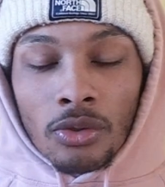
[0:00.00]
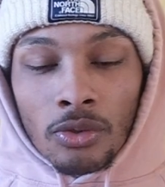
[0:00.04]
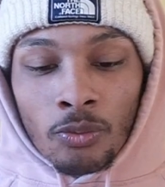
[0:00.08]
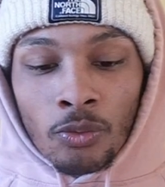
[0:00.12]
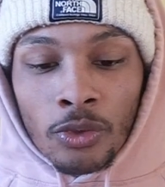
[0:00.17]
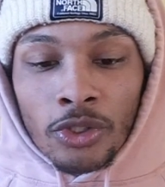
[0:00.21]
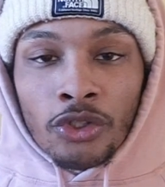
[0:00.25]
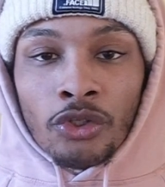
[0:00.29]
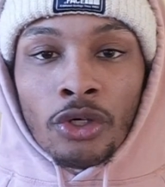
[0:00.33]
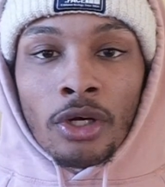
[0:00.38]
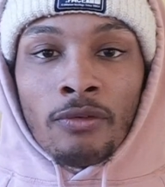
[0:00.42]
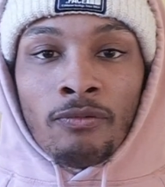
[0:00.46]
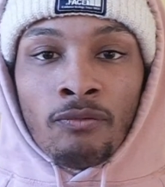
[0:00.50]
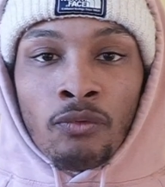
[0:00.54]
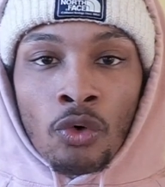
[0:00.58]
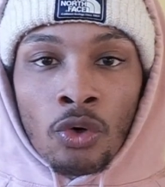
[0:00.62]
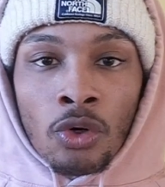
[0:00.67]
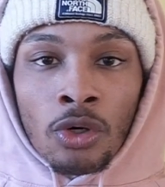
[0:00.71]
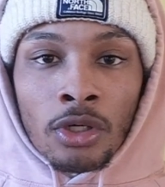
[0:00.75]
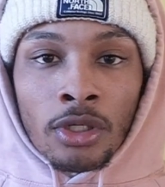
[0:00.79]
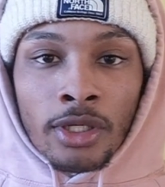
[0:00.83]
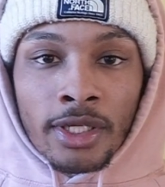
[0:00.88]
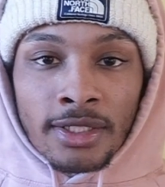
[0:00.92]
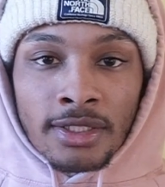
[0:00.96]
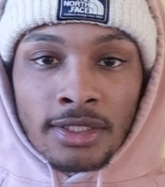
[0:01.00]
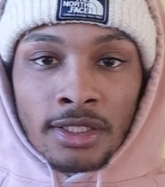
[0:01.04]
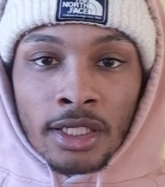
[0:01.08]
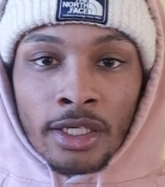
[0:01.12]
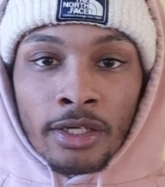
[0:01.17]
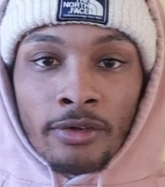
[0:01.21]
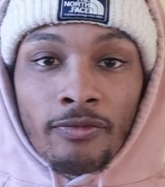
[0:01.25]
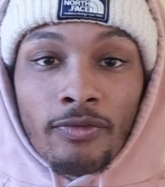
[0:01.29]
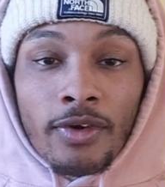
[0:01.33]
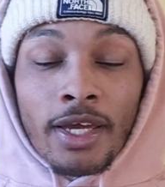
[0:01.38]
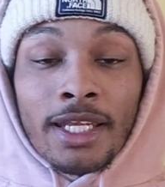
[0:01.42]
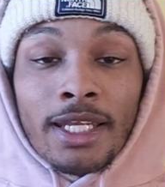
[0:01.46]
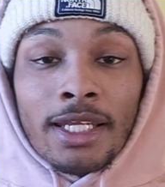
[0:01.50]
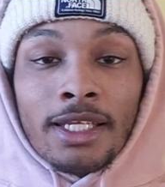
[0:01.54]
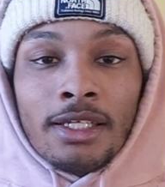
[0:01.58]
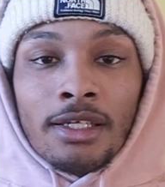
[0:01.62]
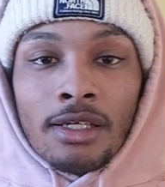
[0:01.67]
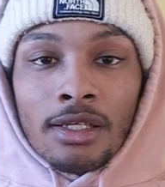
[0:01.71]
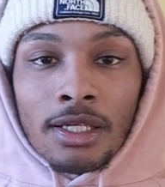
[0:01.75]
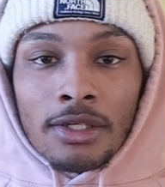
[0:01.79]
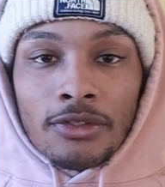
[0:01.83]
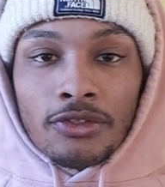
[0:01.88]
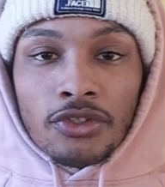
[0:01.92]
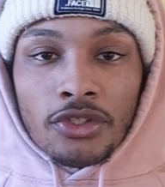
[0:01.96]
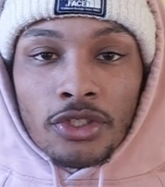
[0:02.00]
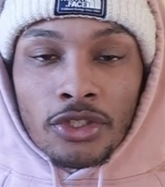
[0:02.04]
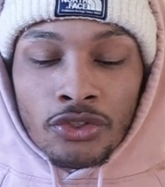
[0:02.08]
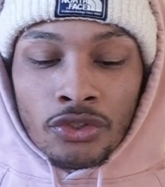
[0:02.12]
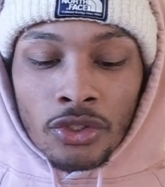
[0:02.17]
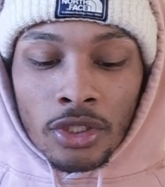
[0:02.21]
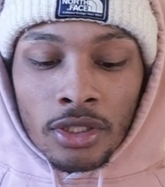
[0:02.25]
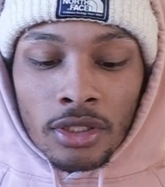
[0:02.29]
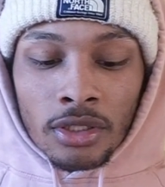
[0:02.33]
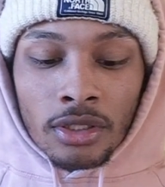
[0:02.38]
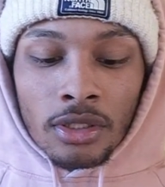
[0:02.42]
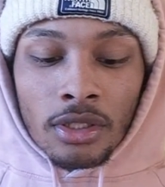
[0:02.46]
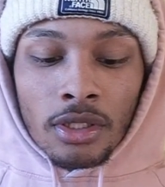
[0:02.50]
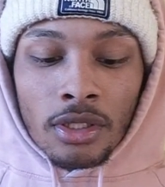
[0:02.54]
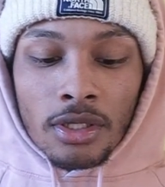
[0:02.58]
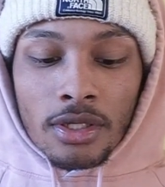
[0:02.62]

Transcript: when you're at 4 or less life, and then he allows you to draw.